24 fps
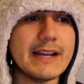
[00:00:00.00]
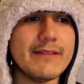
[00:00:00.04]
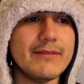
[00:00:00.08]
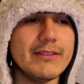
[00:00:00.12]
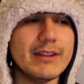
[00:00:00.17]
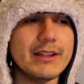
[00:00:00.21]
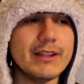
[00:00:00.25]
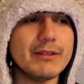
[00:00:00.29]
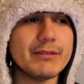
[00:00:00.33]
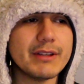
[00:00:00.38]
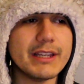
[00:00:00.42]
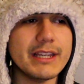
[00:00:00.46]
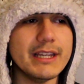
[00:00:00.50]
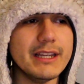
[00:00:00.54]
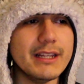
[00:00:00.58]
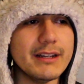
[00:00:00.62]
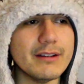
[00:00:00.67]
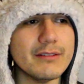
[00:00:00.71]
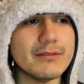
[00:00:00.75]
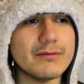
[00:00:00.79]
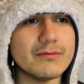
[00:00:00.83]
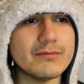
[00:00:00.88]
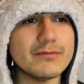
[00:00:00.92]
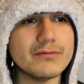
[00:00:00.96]
Have a little
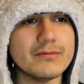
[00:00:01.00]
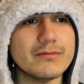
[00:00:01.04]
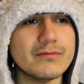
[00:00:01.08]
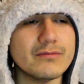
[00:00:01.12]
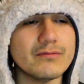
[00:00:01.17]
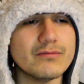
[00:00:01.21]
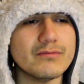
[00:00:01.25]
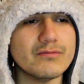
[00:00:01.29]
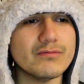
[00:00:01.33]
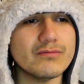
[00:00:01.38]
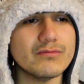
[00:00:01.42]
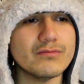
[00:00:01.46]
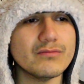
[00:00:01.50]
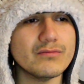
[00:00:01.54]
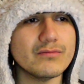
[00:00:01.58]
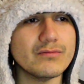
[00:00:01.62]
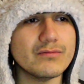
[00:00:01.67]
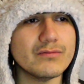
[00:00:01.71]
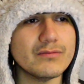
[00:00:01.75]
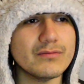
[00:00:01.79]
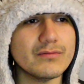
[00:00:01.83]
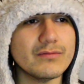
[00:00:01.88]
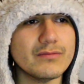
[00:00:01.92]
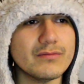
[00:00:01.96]
kid? Just like
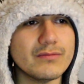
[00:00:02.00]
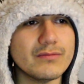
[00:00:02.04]
She-Ra.